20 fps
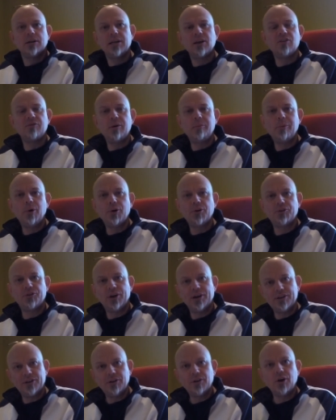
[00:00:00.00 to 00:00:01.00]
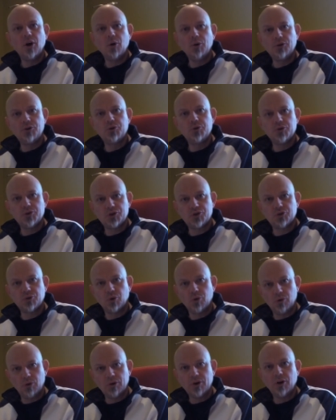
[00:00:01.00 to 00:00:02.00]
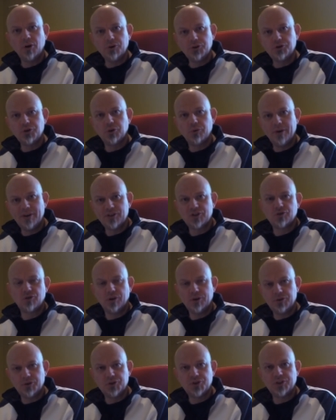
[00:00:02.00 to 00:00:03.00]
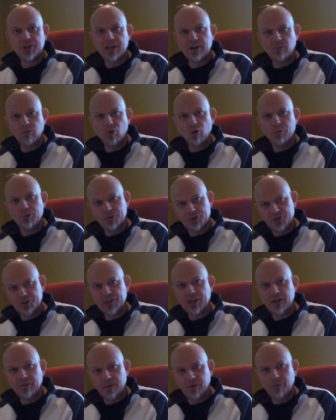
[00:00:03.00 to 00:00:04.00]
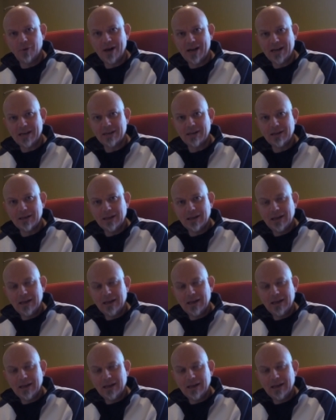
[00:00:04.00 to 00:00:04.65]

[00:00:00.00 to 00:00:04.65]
get off my motorcycle, go into a store, go into a restaurant to stay warm or to stay out of the rain,